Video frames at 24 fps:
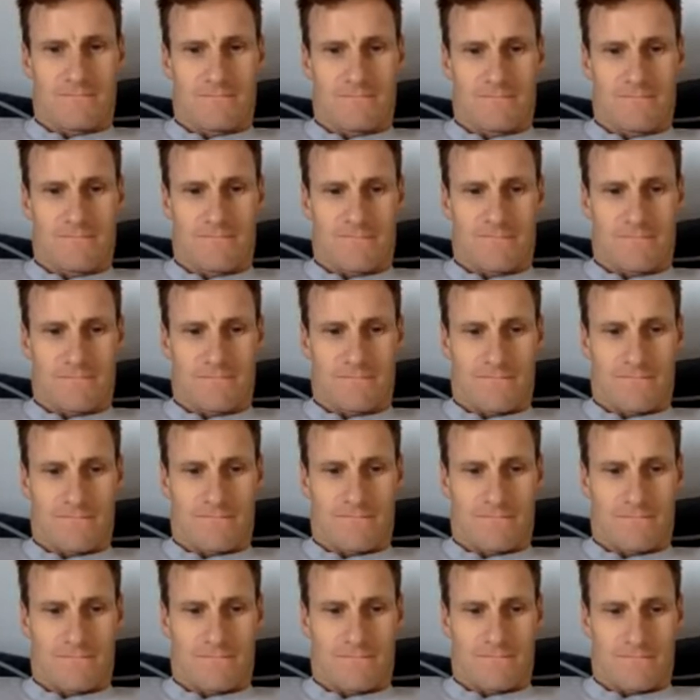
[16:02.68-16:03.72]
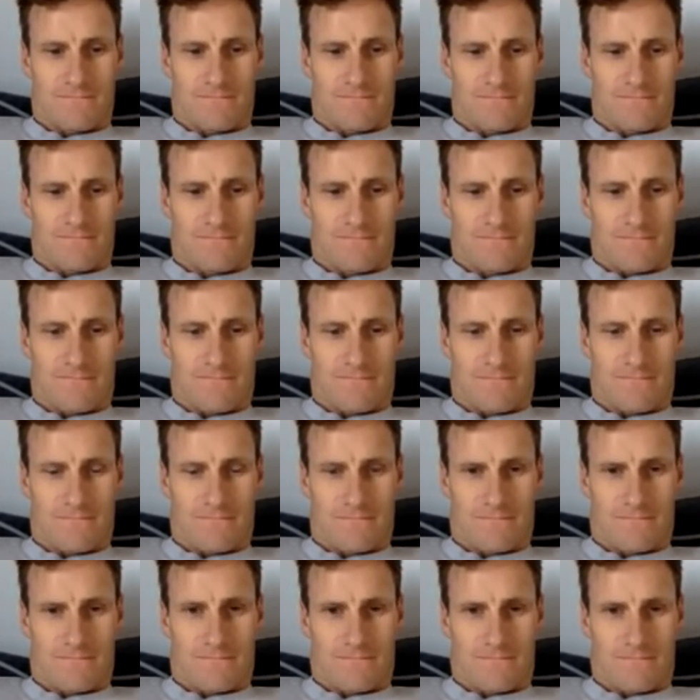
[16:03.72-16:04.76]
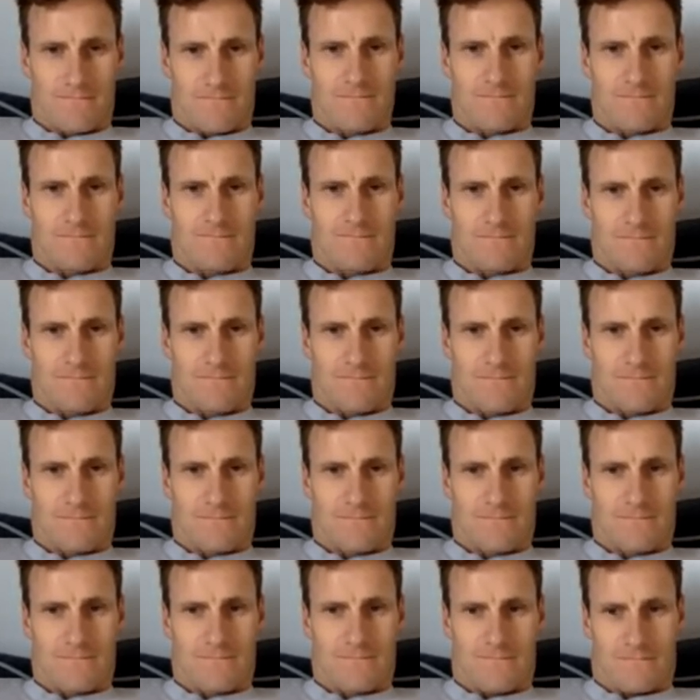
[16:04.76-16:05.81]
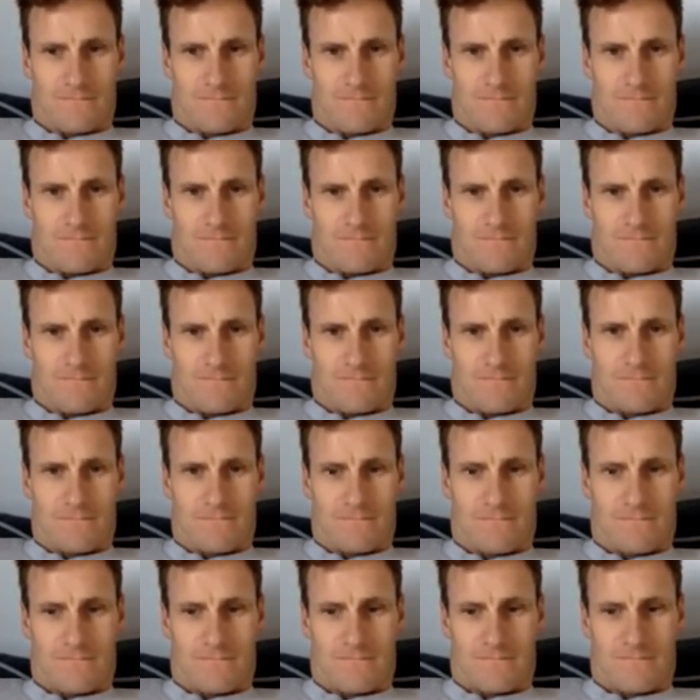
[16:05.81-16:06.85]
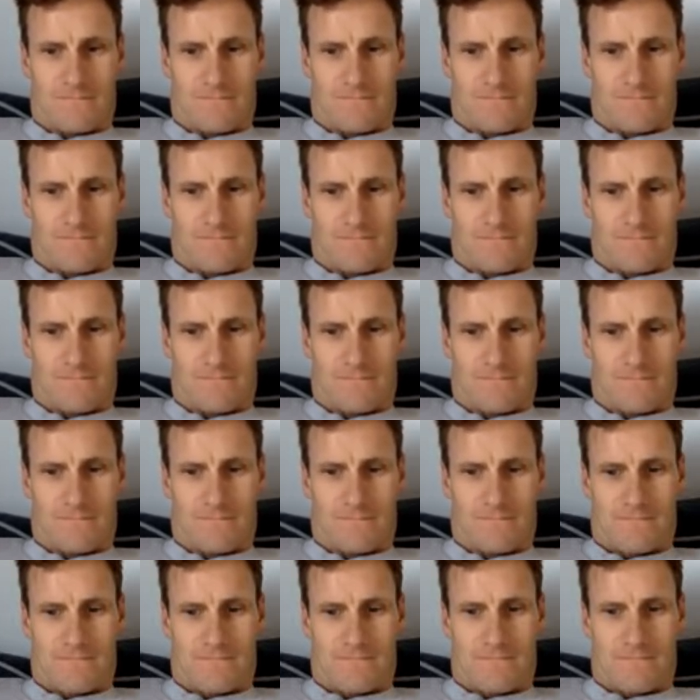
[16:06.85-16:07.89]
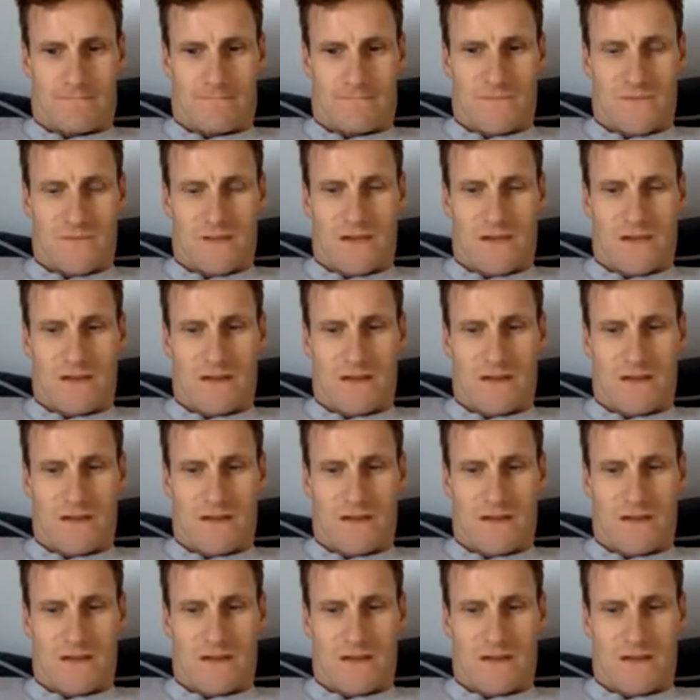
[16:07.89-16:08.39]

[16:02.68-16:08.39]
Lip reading: The person shown says nothing.